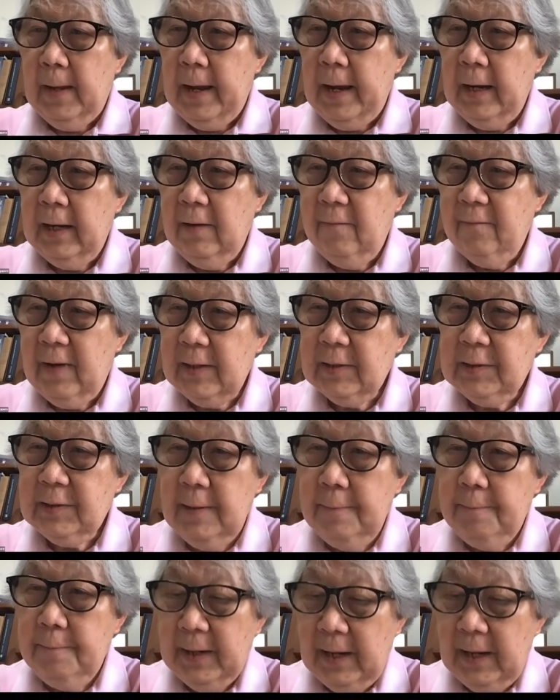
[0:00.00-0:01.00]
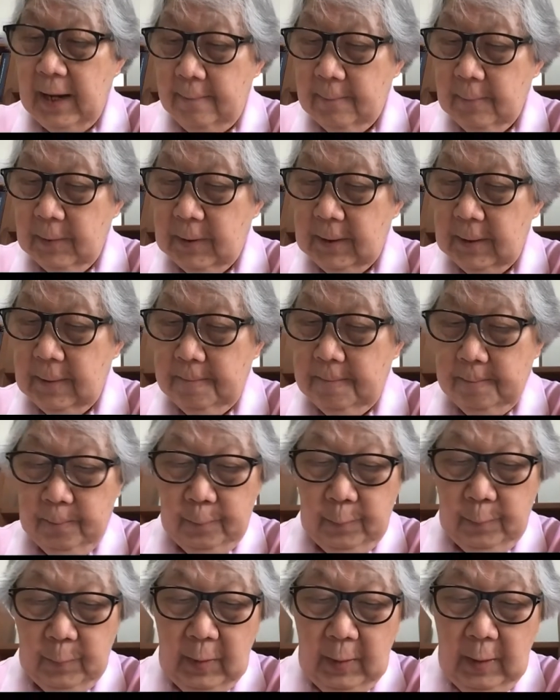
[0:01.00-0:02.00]
And if ASEAN becomes
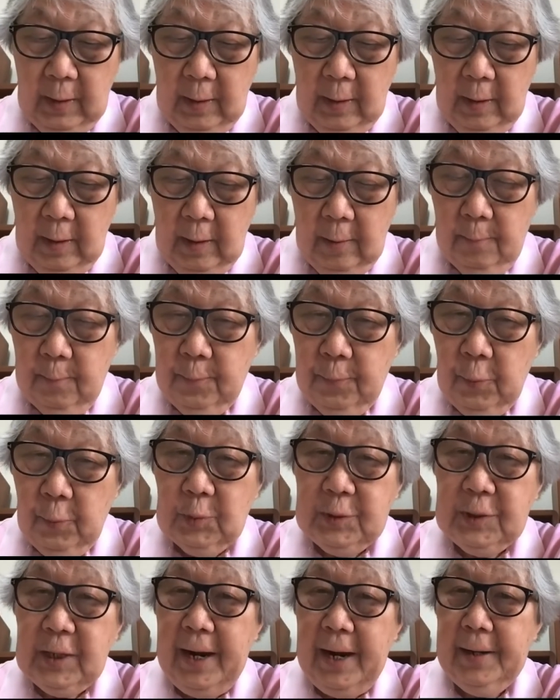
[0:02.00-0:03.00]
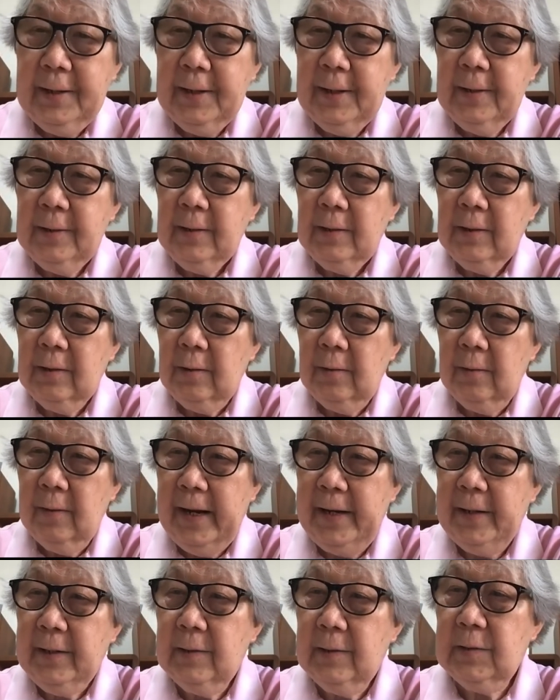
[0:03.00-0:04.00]
pro-China, the
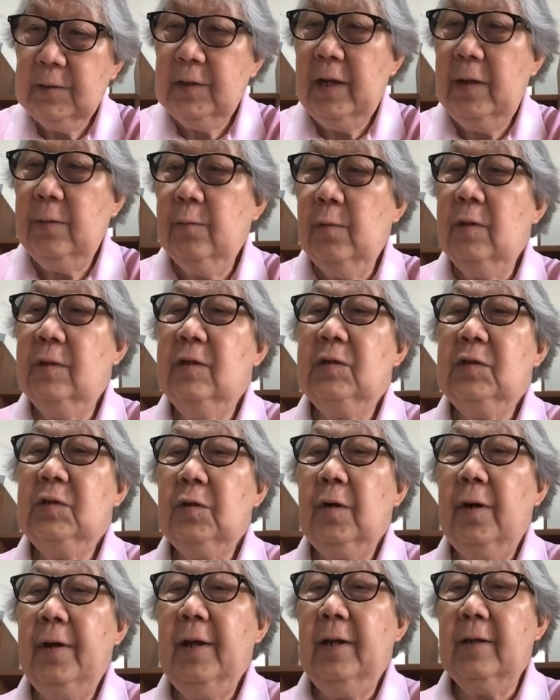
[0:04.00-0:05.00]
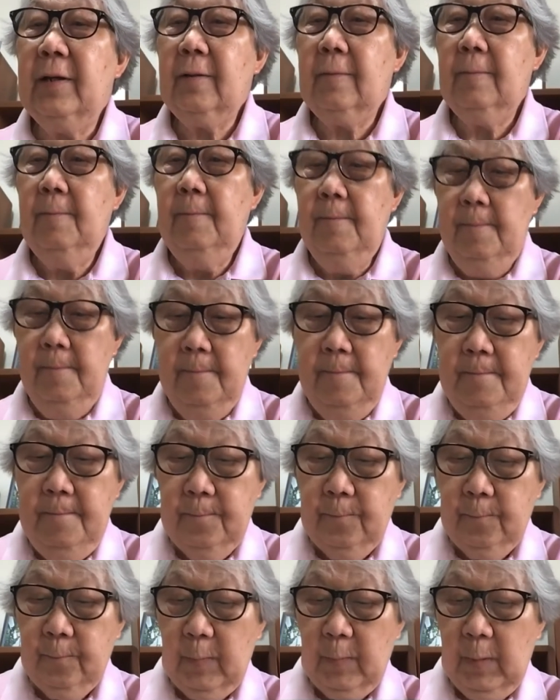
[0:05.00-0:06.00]
United States will destroy it.
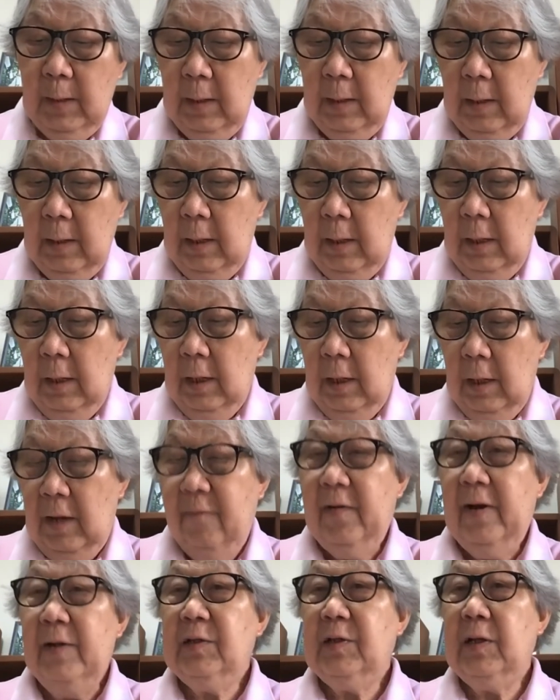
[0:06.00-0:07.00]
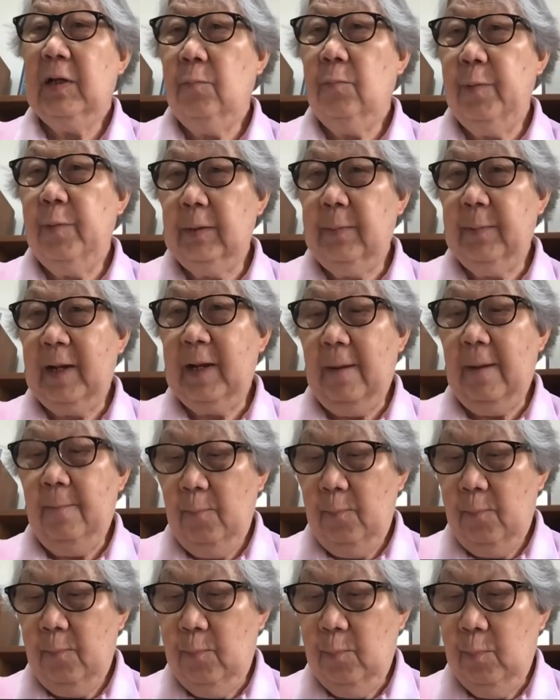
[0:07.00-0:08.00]
If ASEAN were to
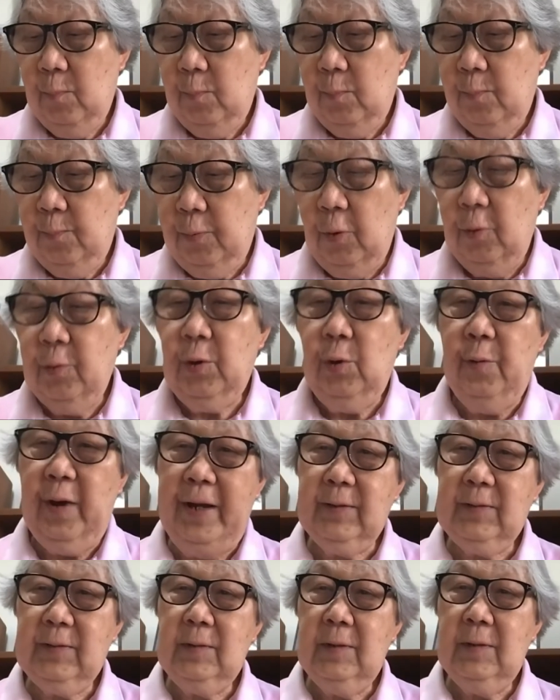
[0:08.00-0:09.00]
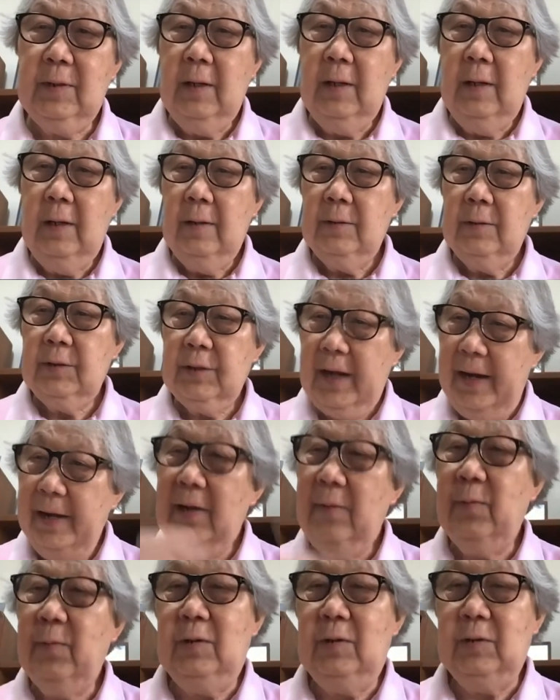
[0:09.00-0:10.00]
become pro-US,
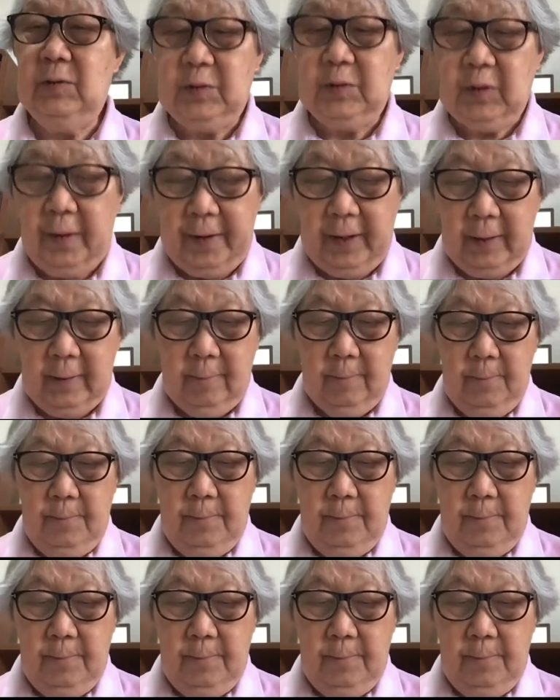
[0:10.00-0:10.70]
China will destroy it.